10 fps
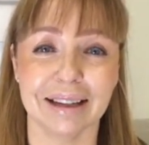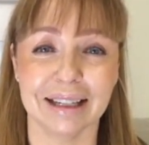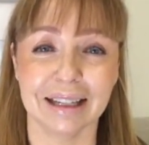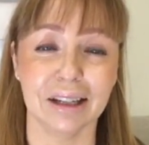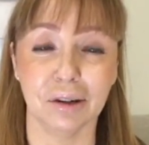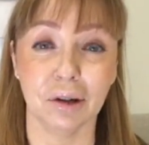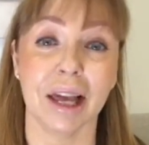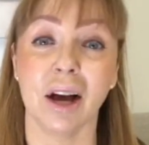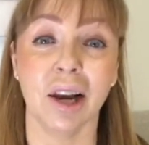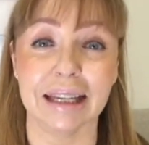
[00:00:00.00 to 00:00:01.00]

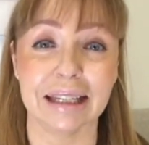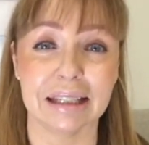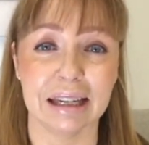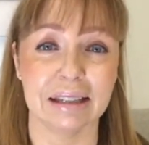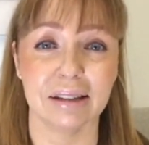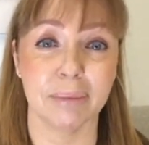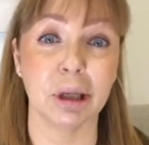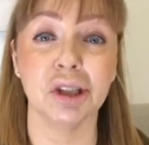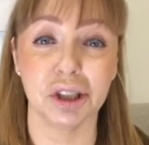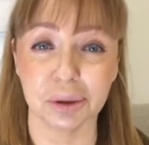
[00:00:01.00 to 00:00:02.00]
glycolic, I'm
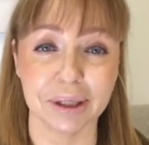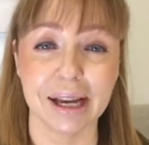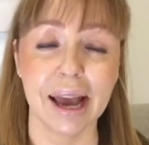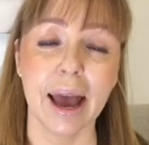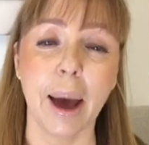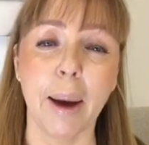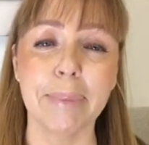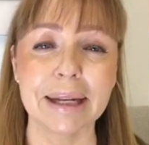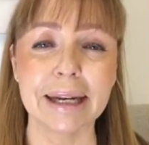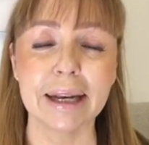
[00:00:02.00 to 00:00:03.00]
allergic to it.
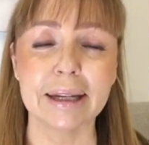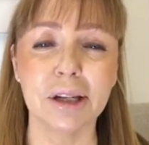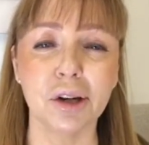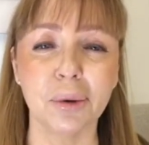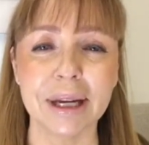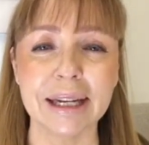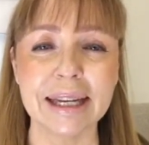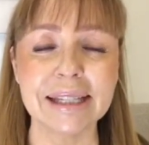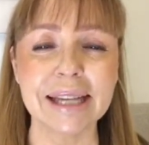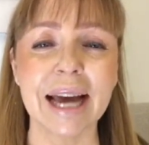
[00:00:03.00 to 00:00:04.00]
But it
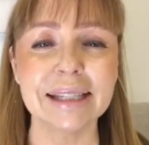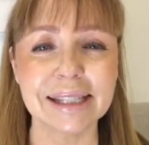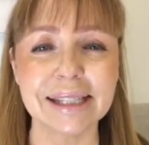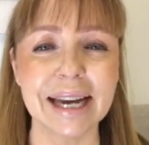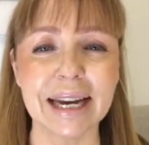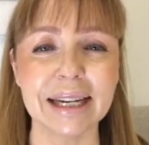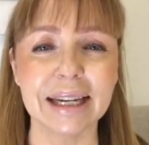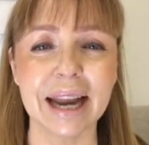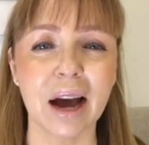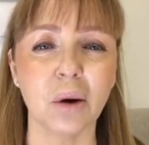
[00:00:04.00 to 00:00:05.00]
is
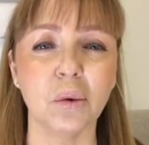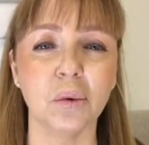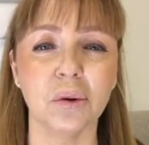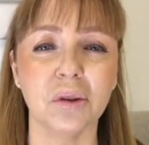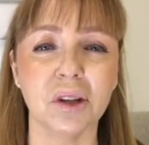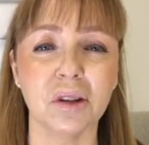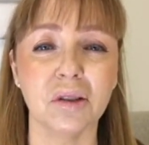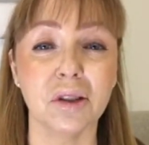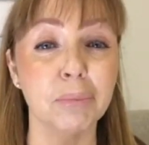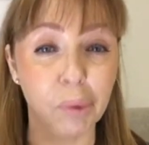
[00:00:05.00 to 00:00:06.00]
understanding now
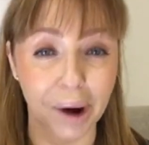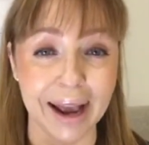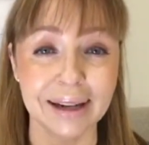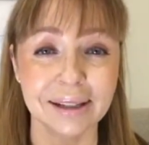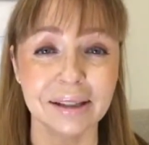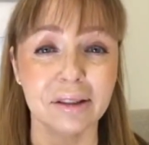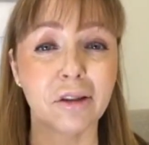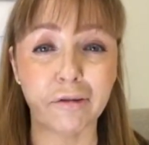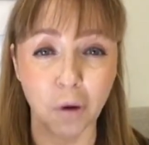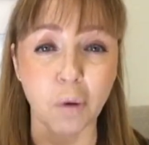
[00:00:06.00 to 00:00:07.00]
the brand, the
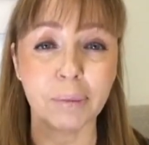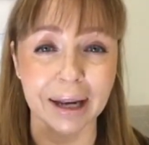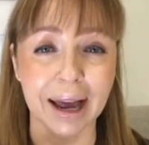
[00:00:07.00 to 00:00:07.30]
formula